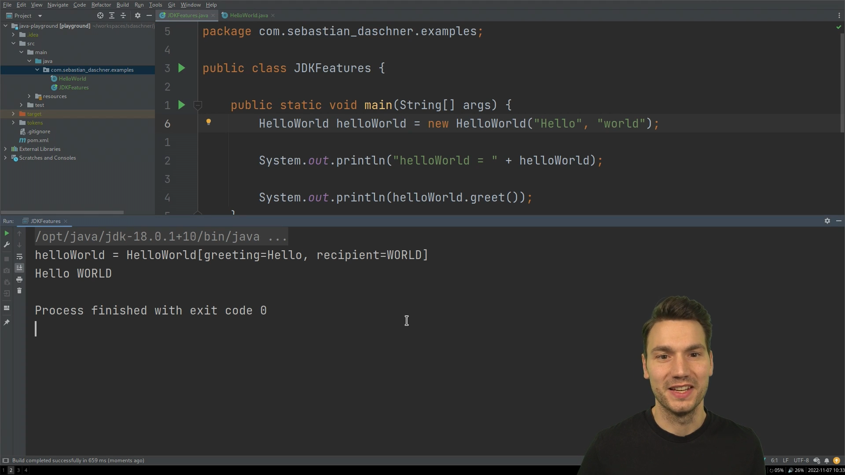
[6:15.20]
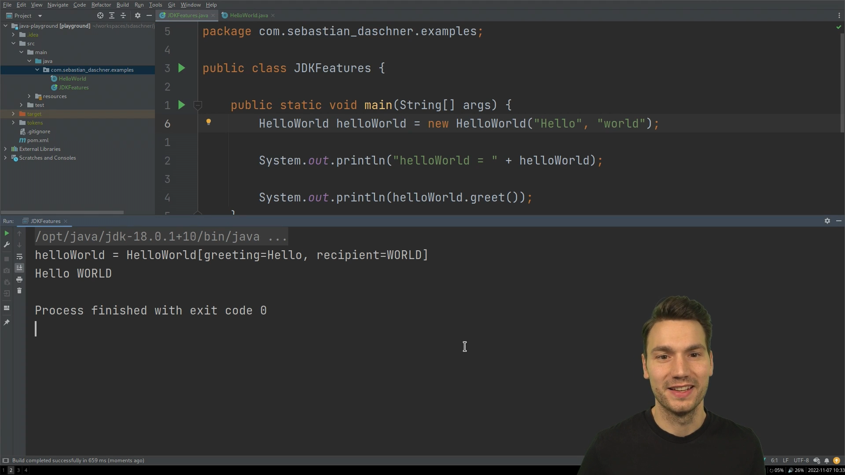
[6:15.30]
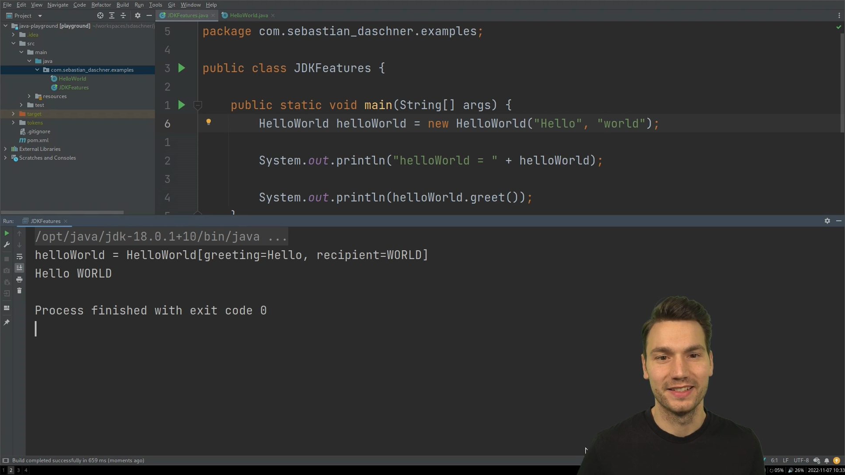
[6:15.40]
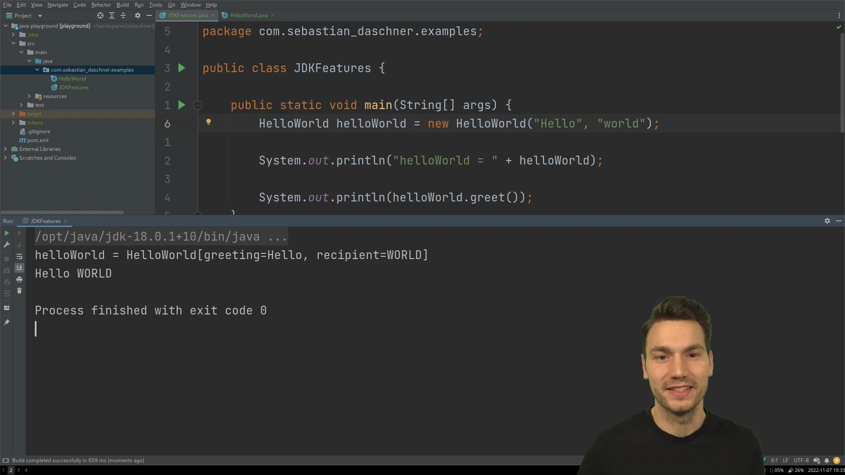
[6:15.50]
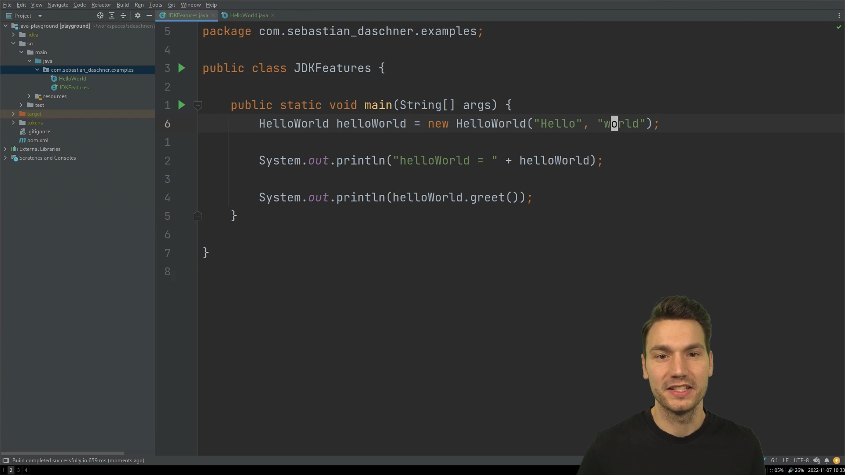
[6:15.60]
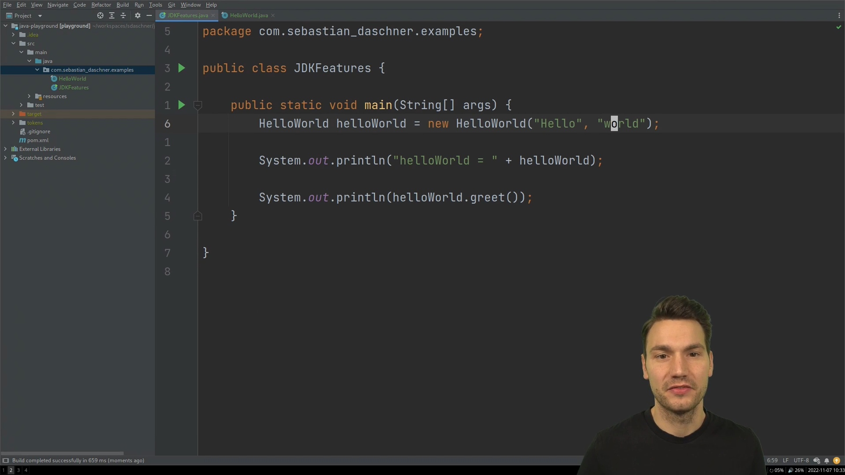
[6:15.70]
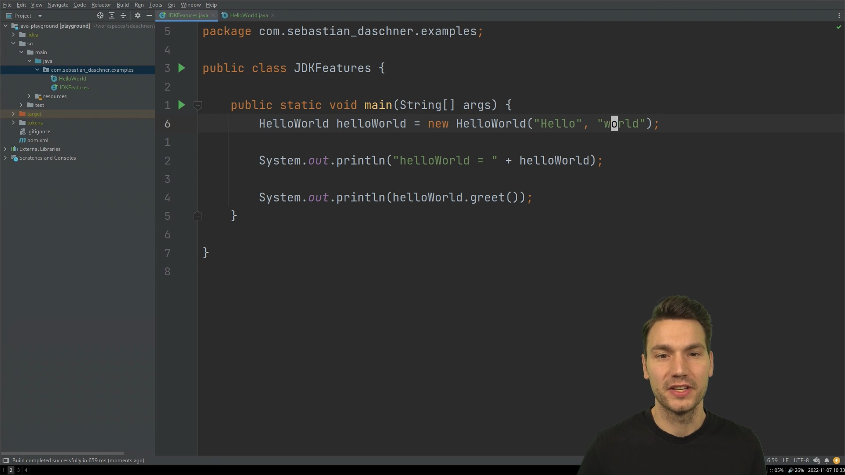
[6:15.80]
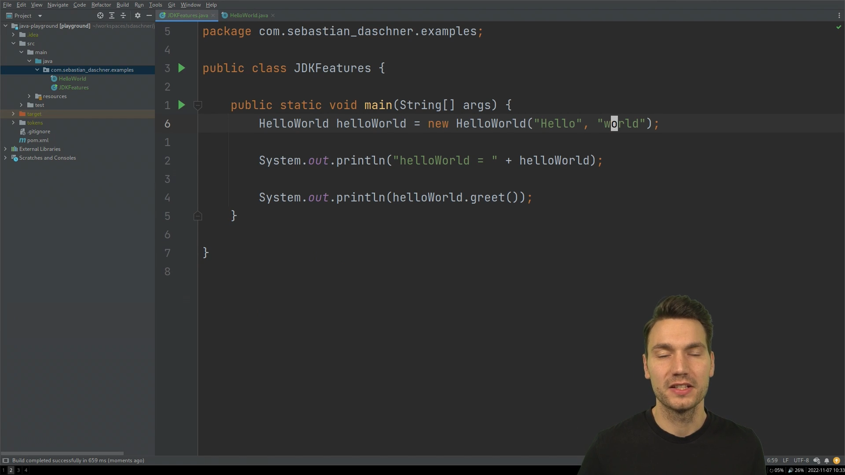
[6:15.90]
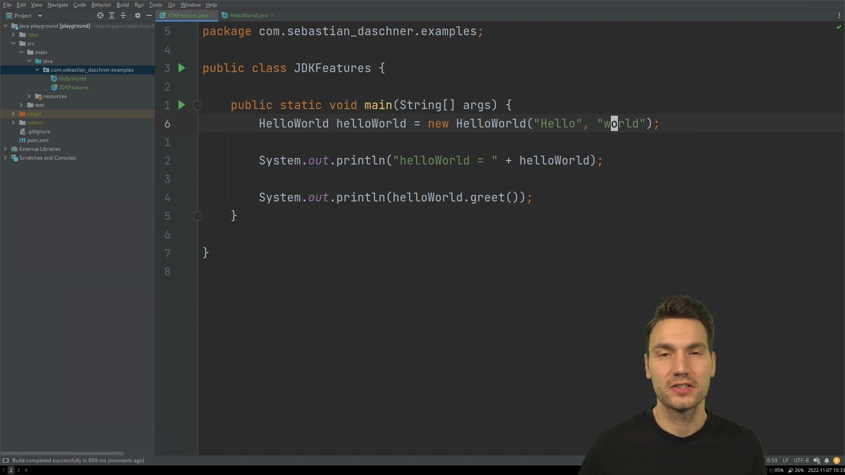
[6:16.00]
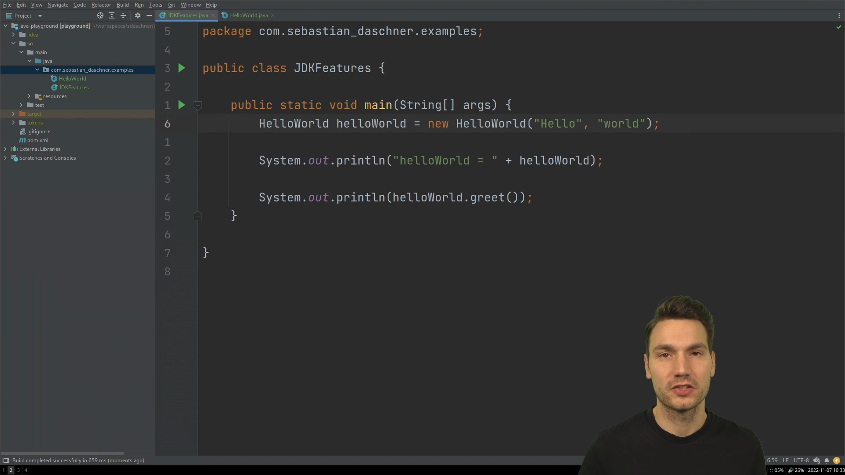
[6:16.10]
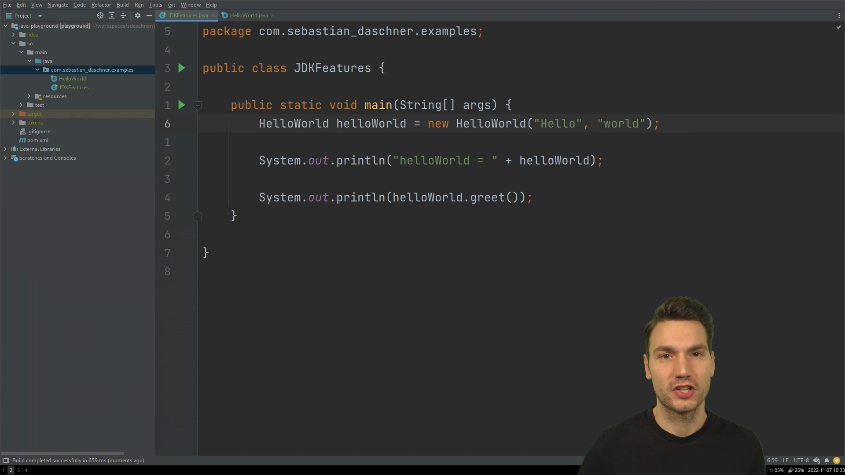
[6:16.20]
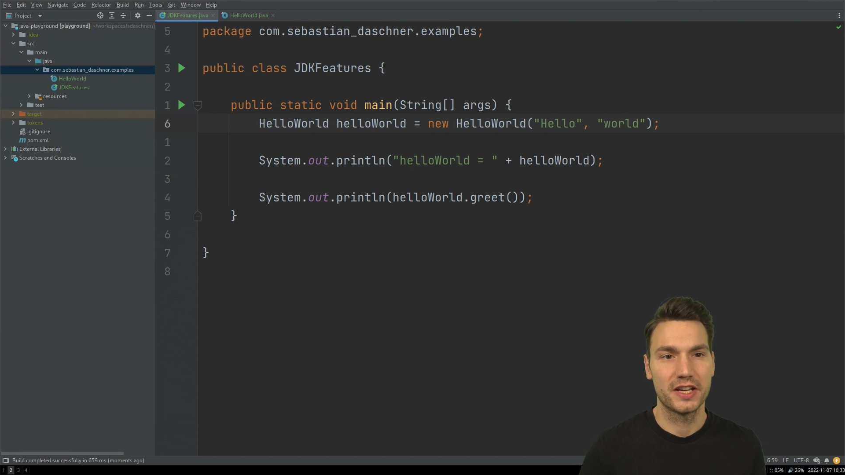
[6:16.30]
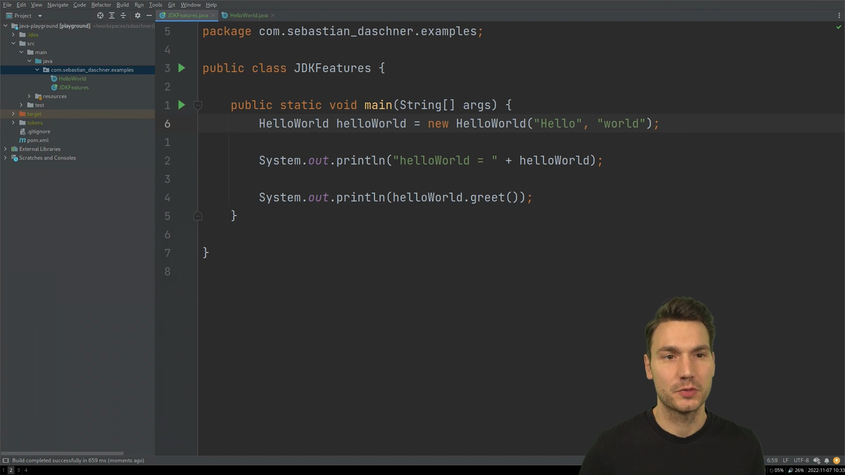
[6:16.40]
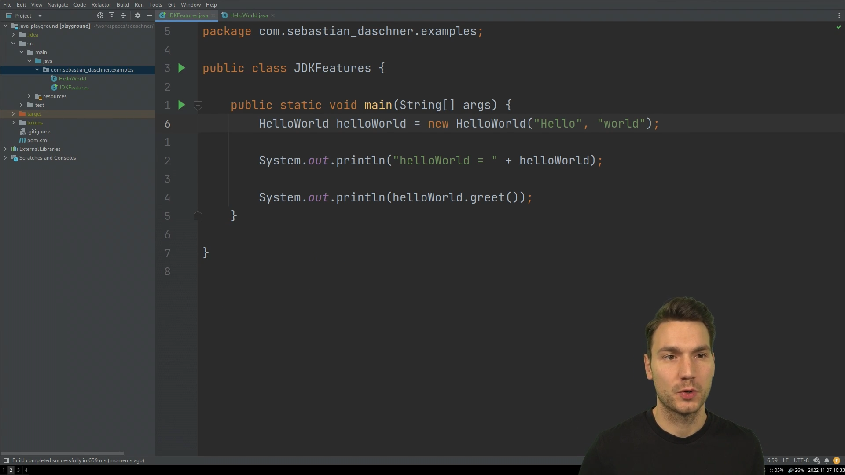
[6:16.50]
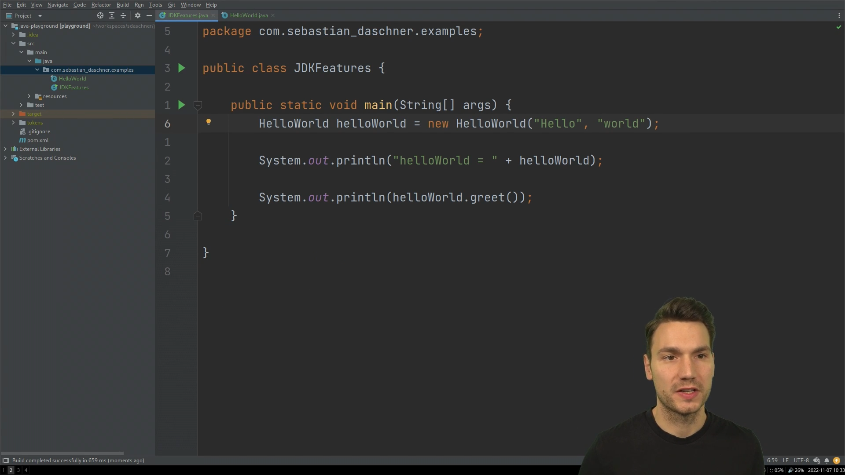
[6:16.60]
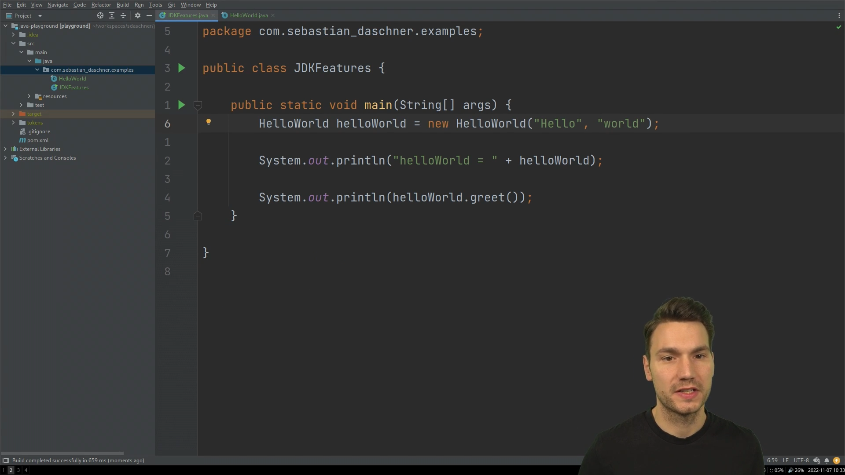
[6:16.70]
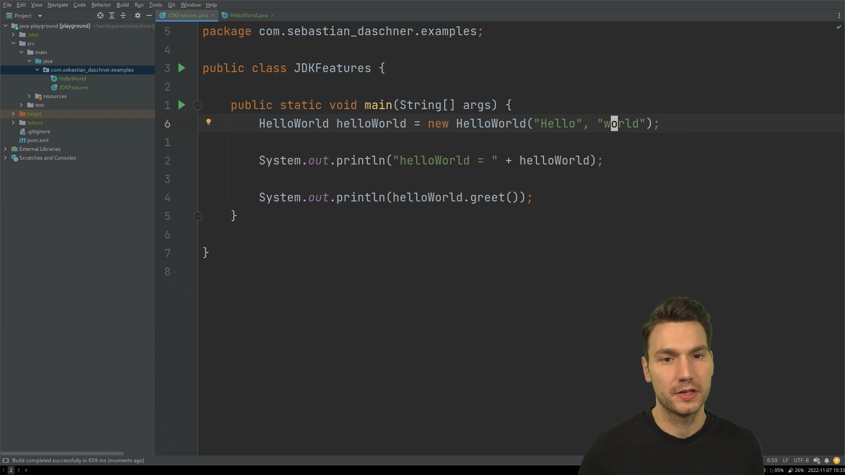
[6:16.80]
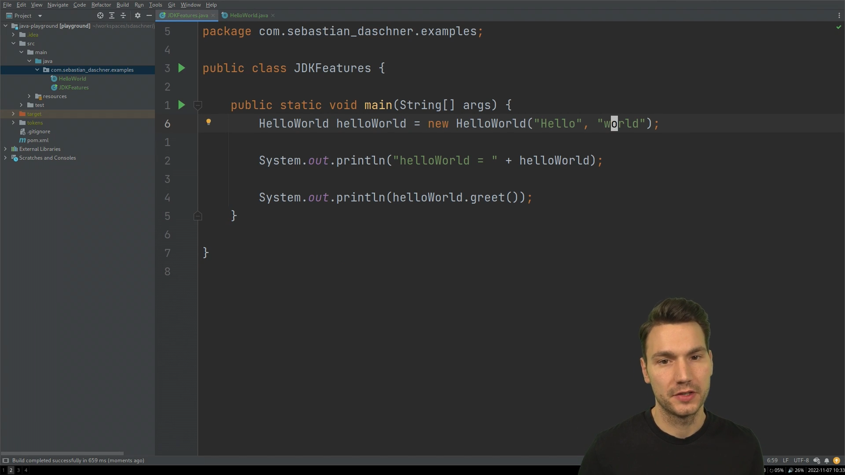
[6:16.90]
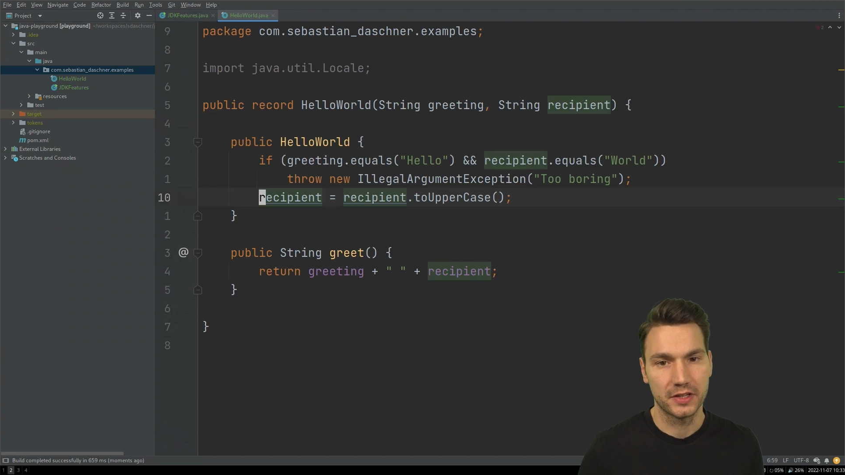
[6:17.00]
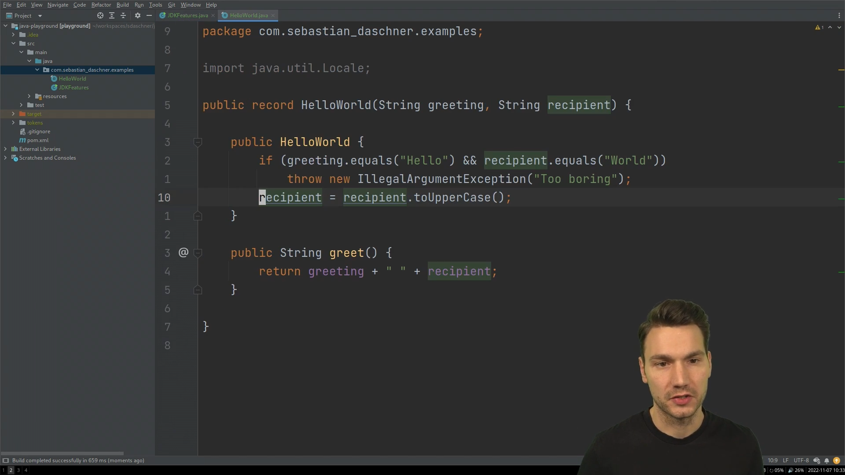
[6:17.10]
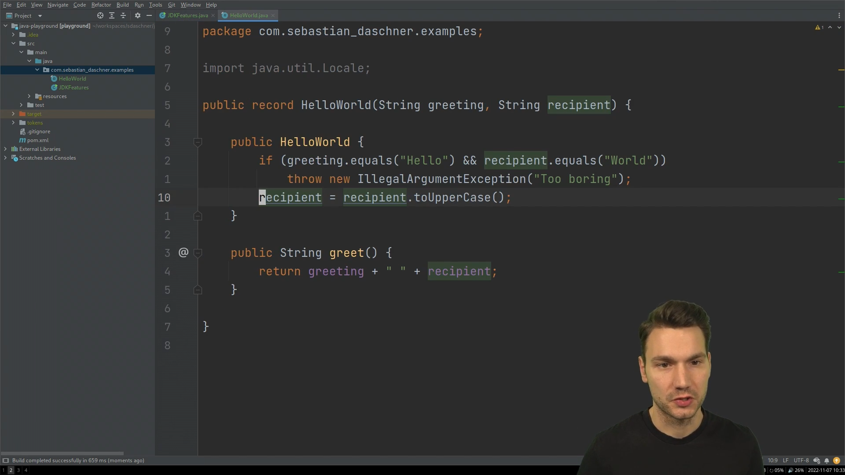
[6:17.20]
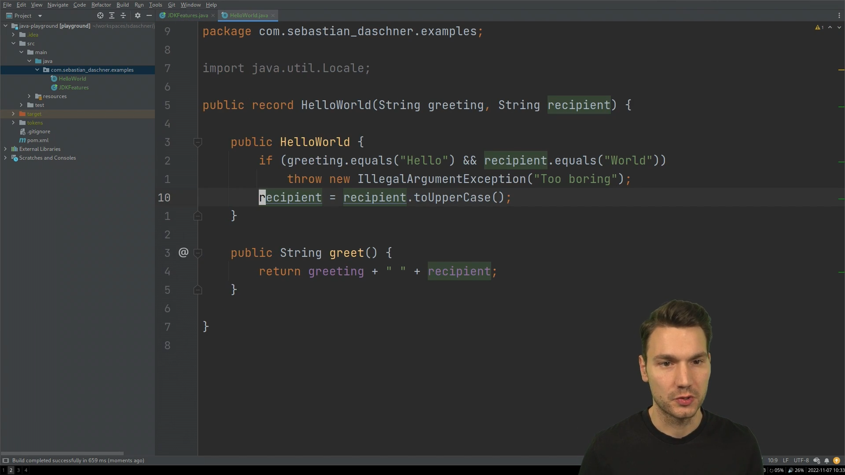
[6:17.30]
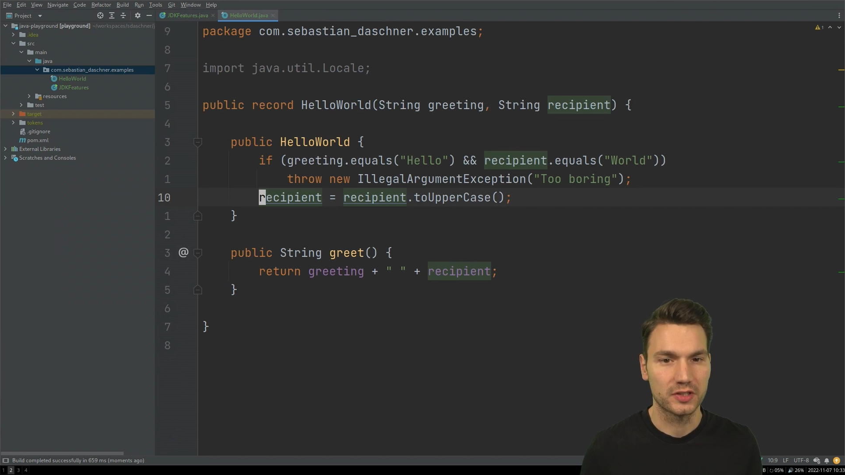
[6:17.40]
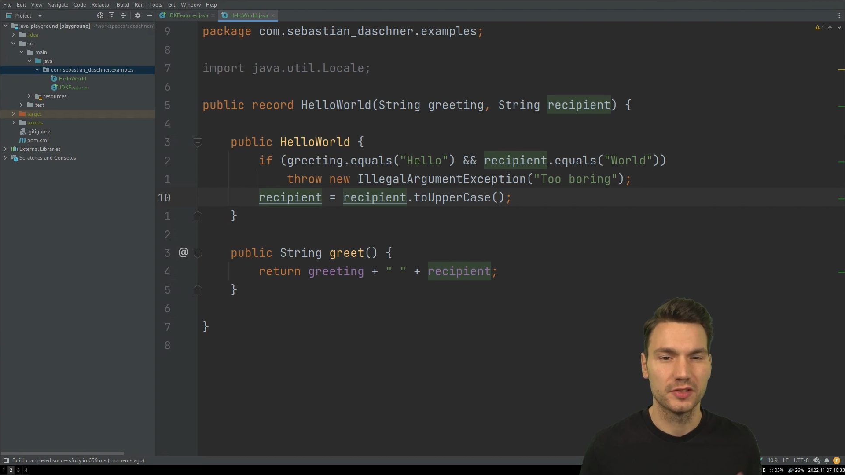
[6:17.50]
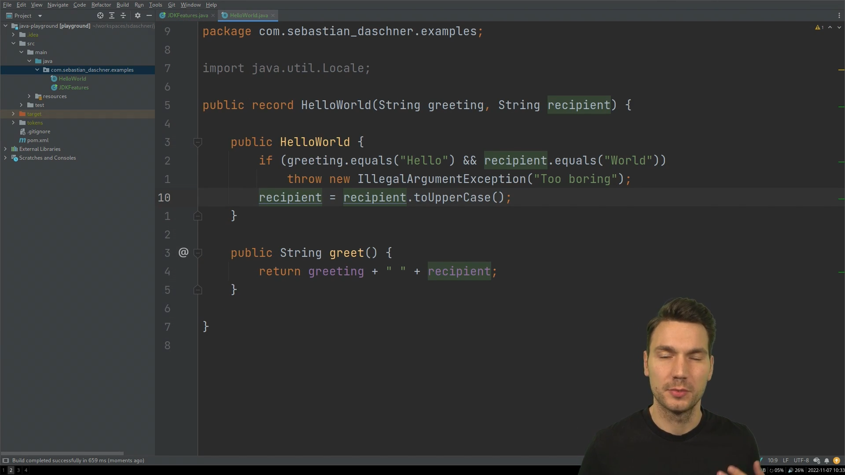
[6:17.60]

the, these fields or change what is here in the constructor.